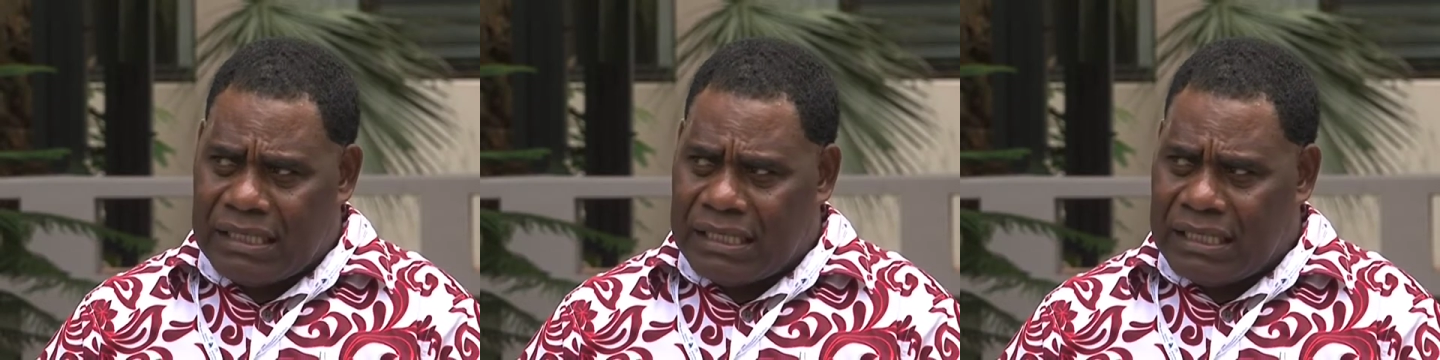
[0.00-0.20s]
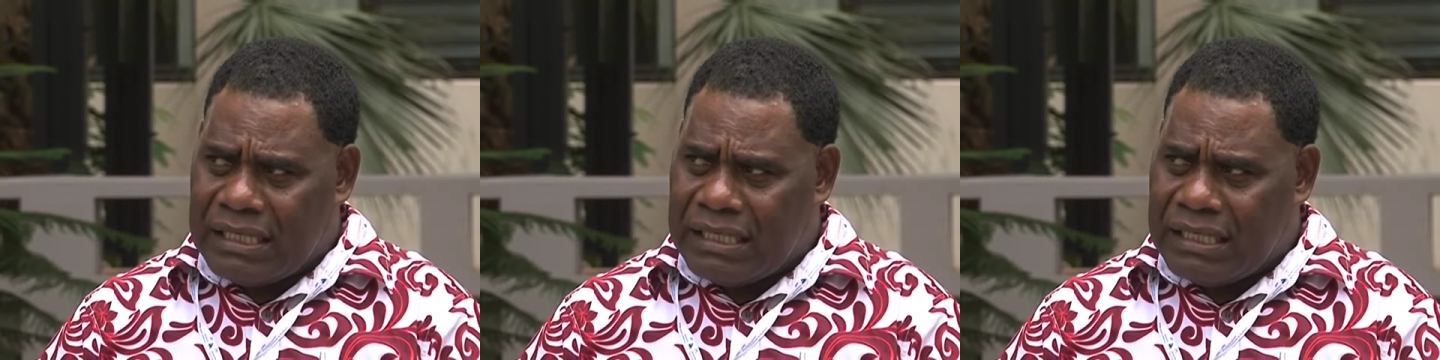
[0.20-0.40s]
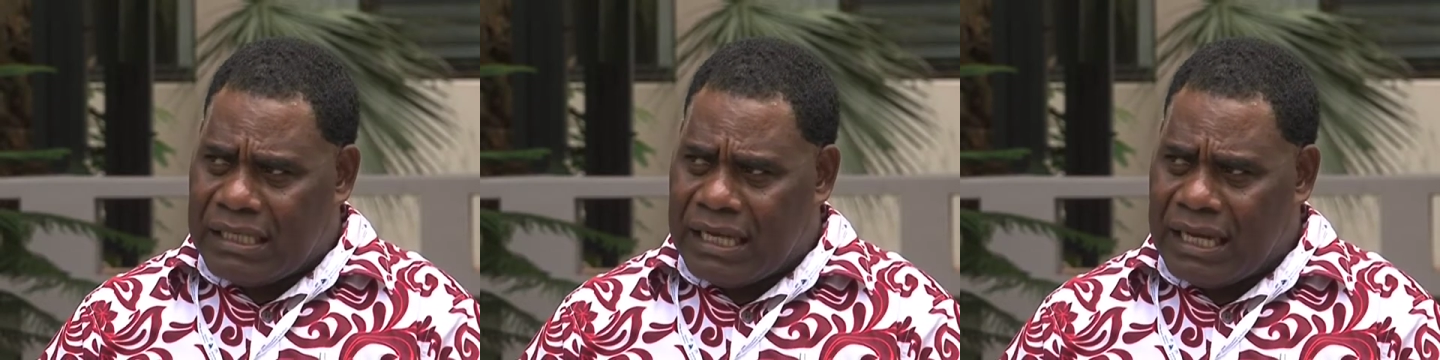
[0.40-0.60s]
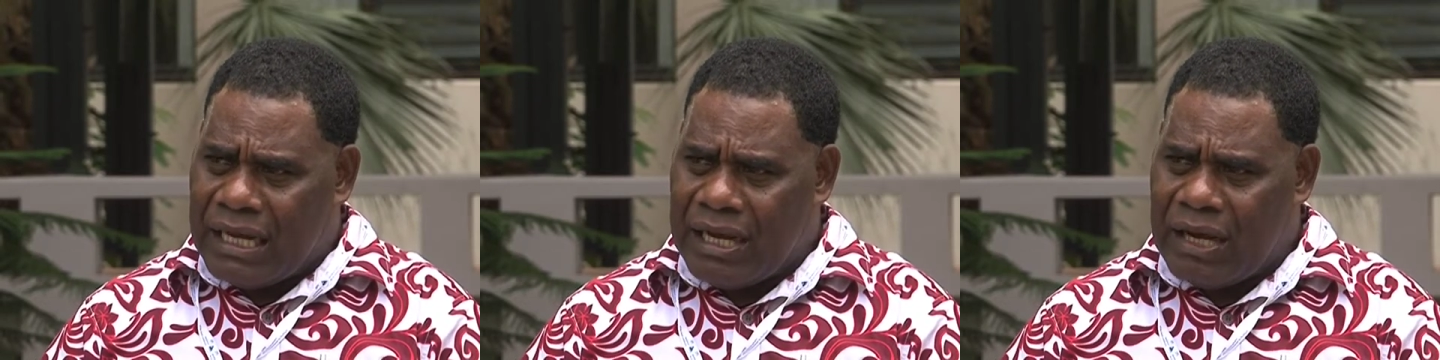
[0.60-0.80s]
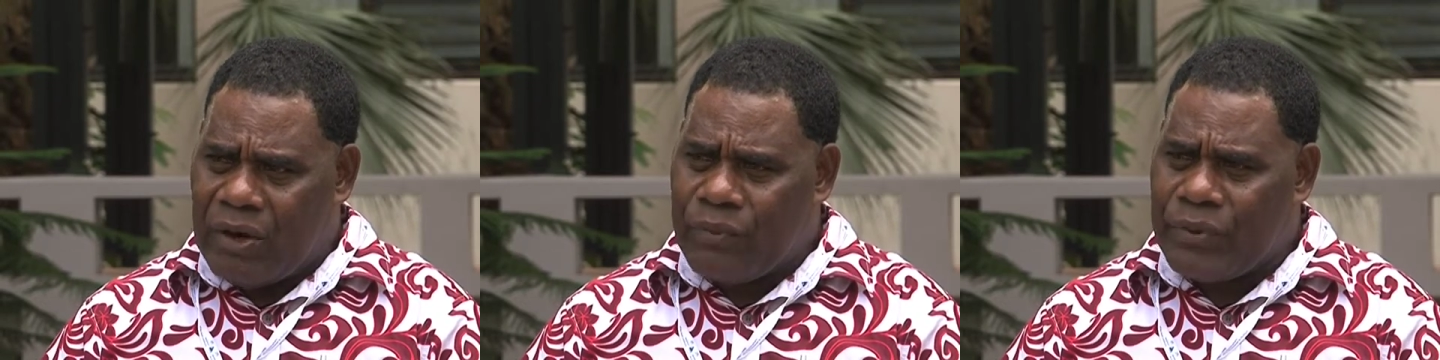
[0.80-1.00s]

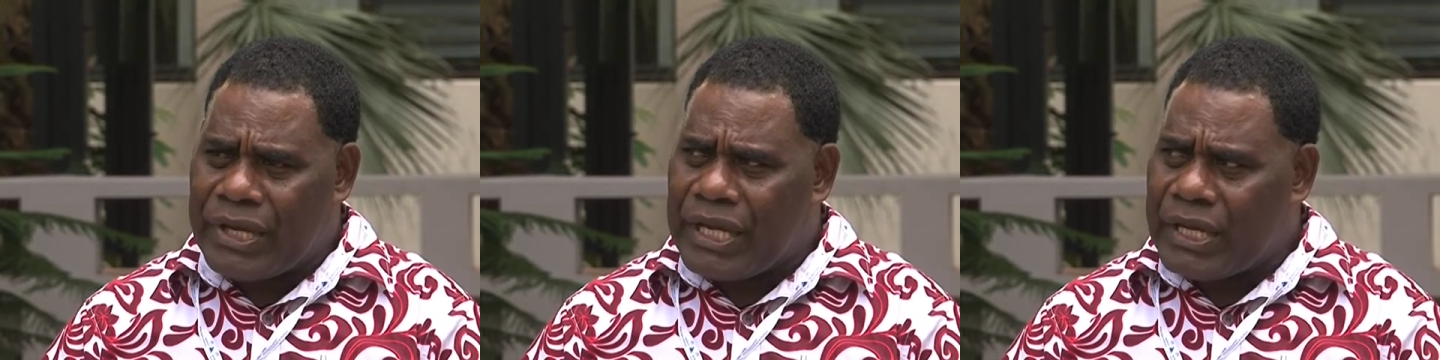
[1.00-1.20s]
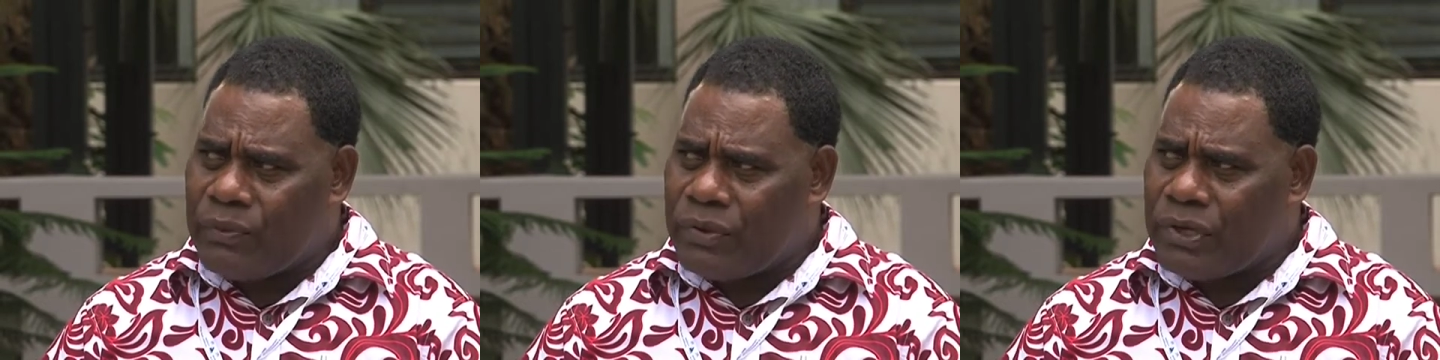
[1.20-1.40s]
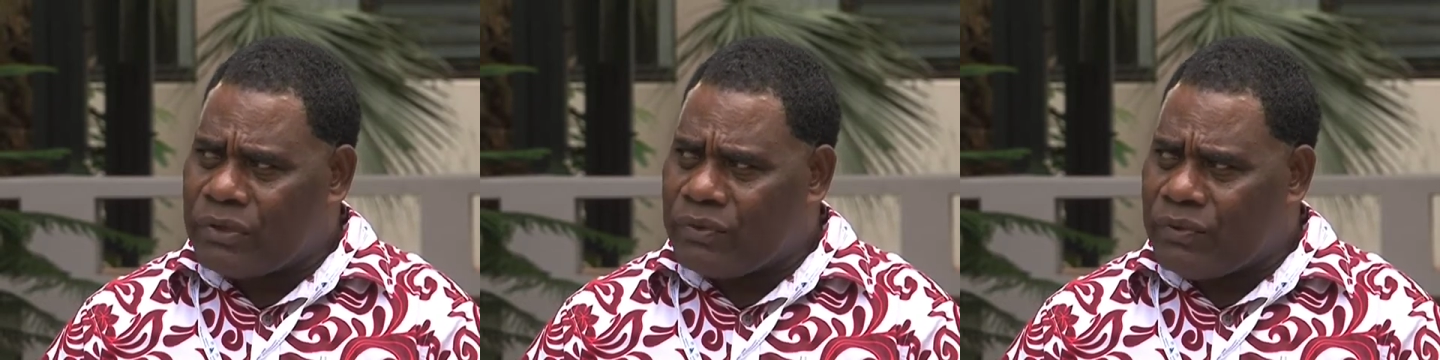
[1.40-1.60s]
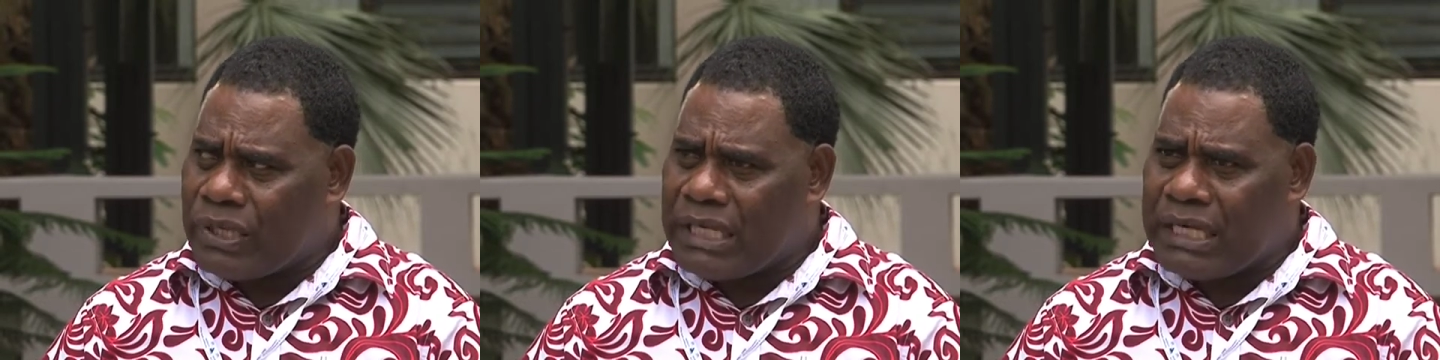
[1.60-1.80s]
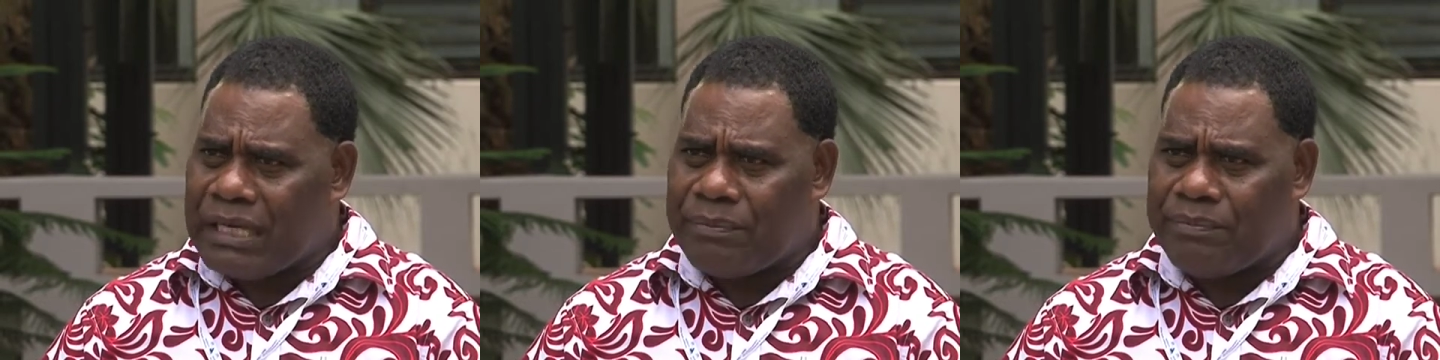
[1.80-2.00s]
how we can work
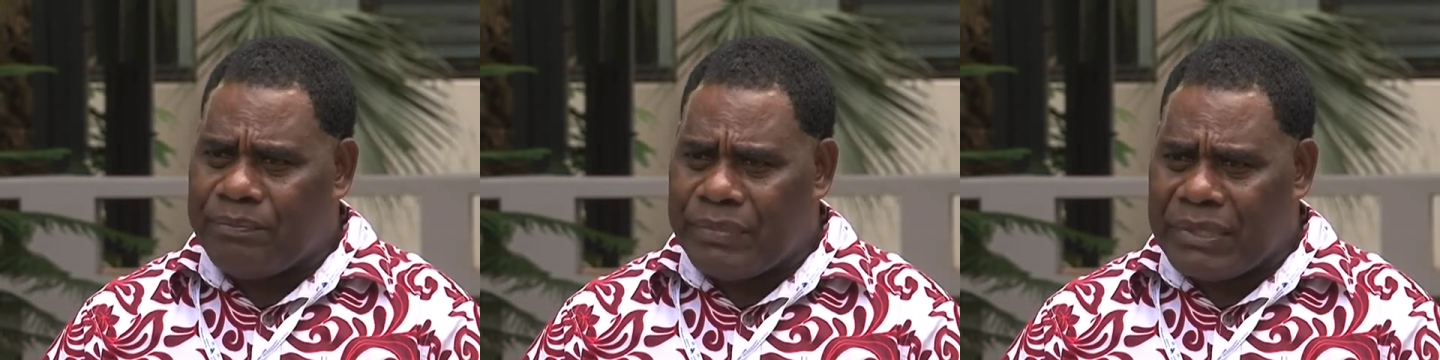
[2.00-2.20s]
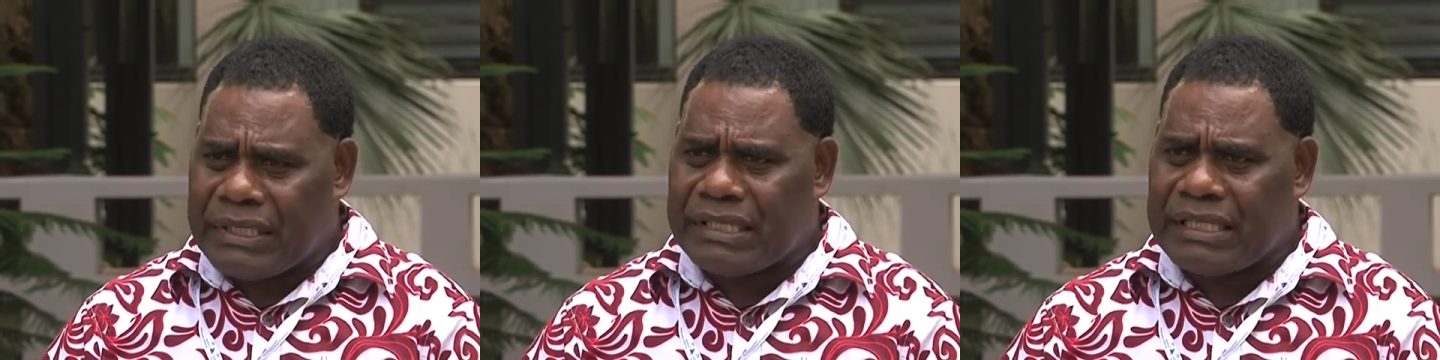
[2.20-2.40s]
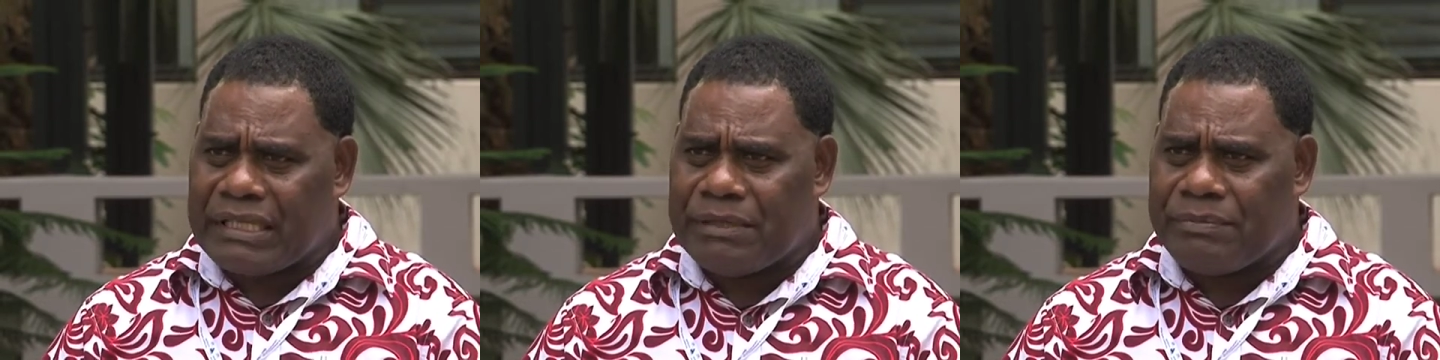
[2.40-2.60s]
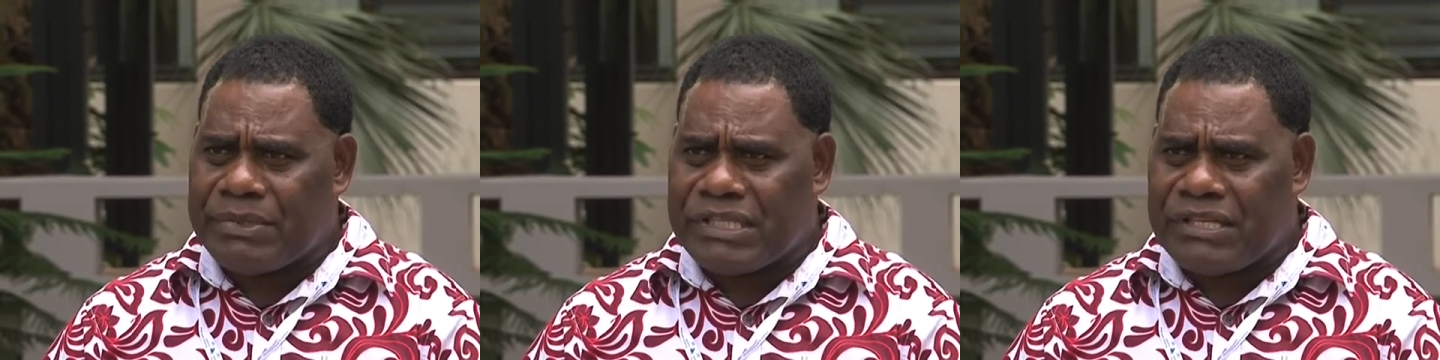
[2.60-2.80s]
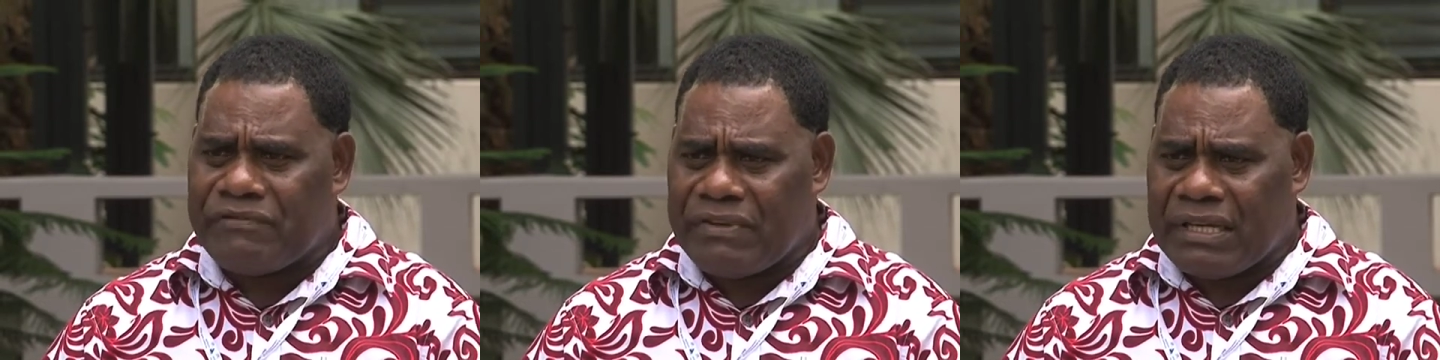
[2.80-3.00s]
together, building the
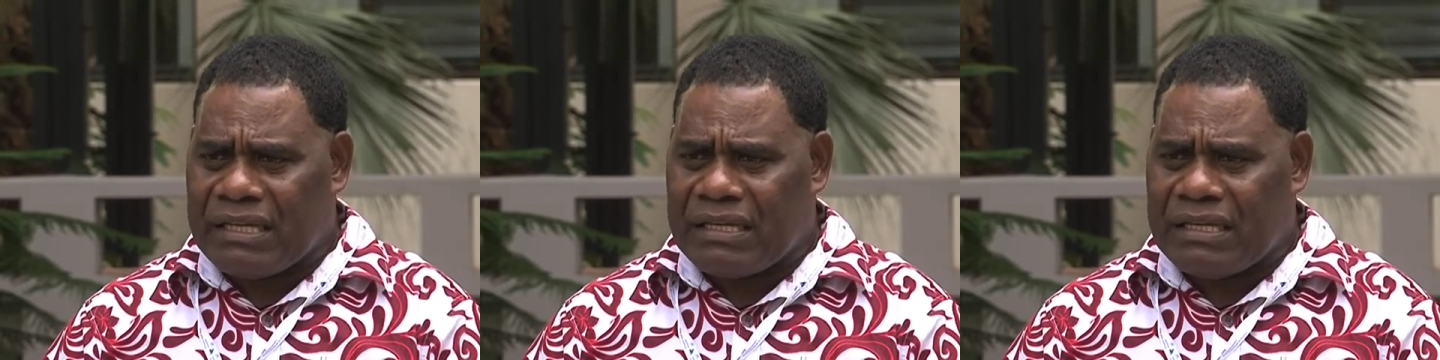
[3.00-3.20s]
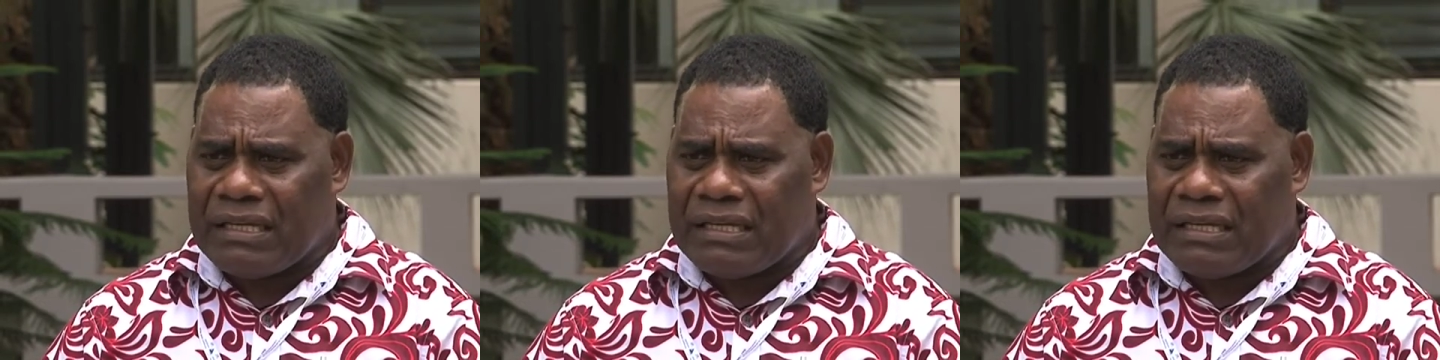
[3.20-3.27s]
Pacific,